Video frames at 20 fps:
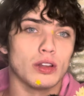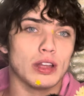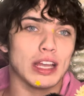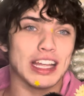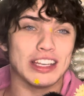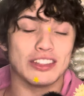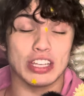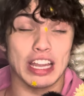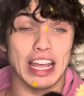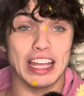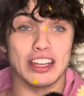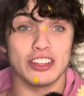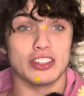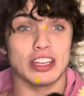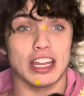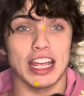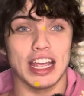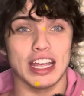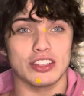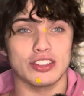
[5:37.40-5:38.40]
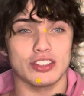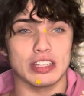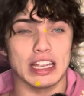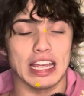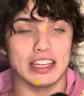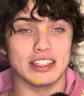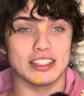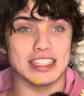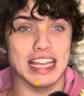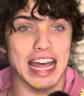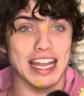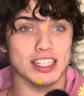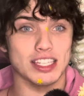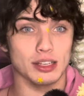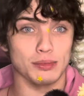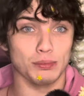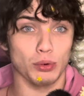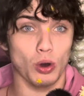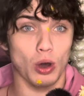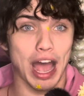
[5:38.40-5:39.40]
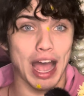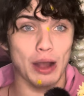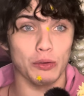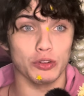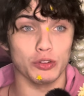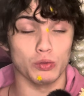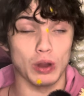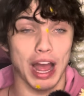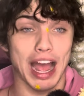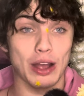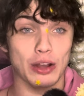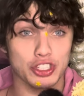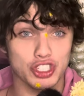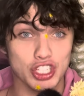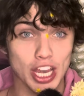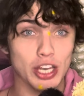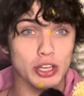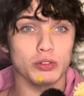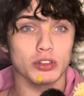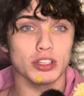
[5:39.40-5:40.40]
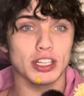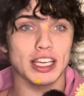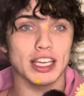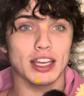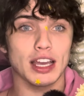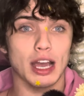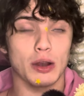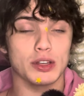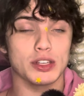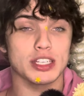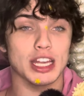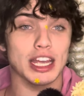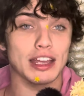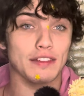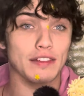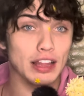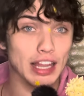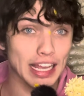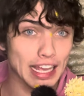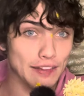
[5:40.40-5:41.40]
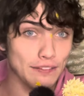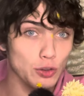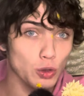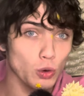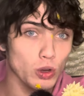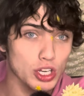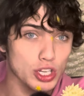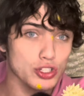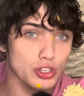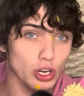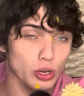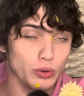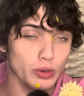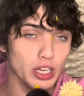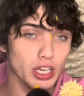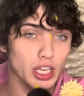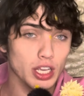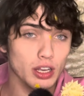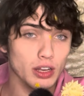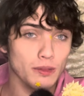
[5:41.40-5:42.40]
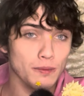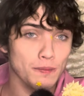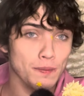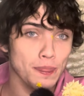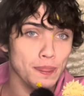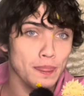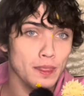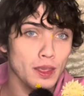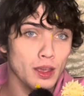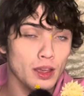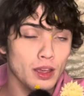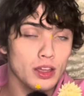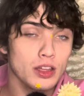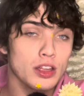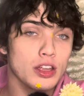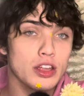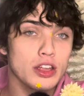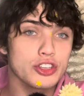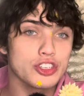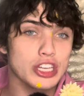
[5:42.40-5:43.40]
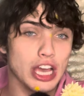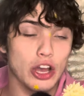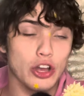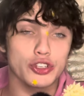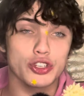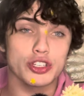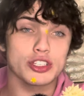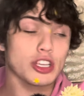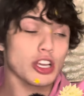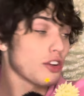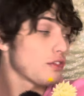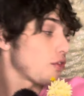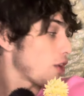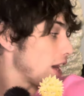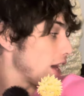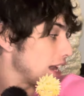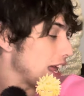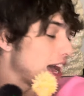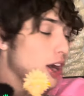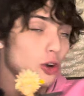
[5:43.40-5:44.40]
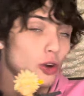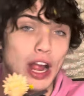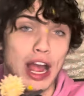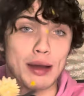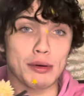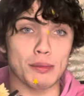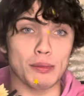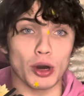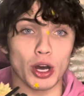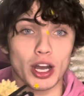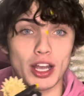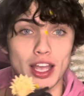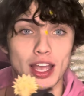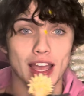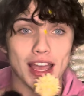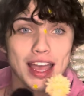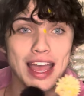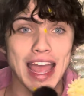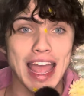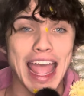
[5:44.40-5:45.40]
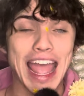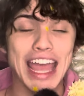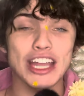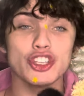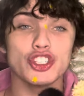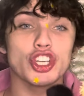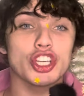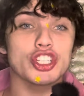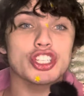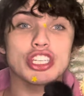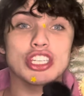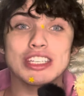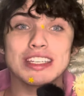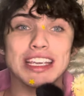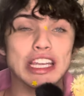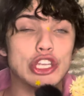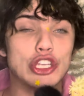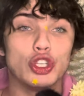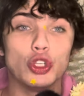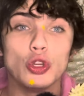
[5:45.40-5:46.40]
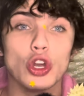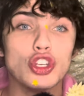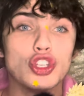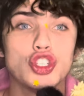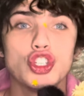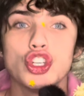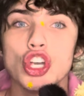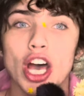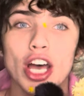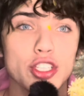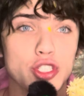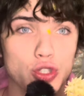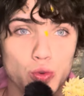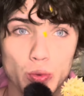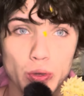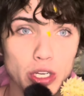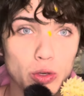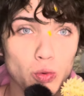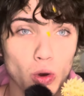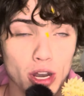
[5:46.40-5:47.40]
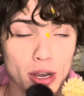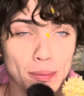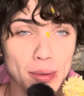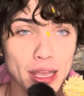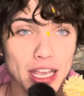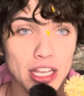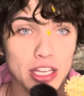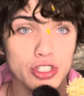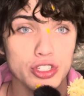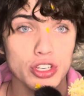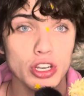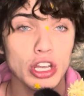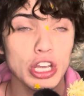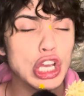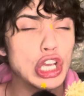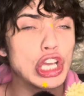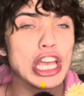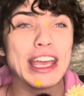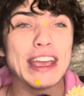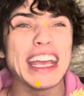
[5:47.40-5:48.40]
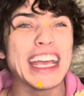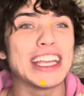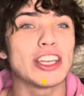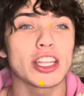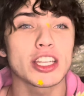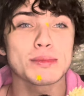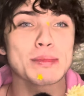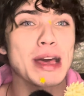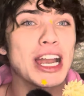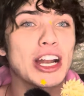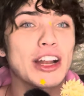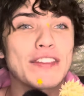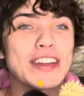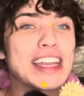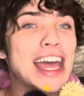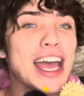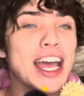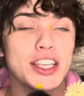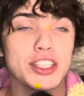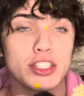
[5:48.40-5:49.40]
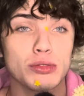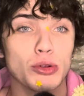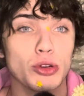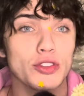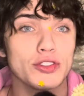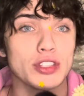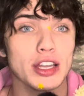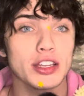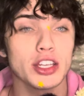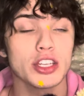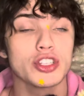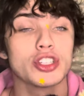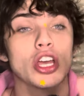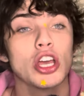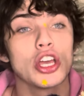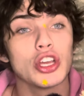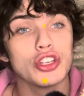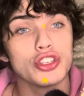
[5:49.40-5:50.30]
It's it's it's it's that simple. I would I genuinely I would say like if you want to start reading, challenge yourself right now. Grab a book and just just read one page. It, it doesn't matter if it ends in the middle of a sentence.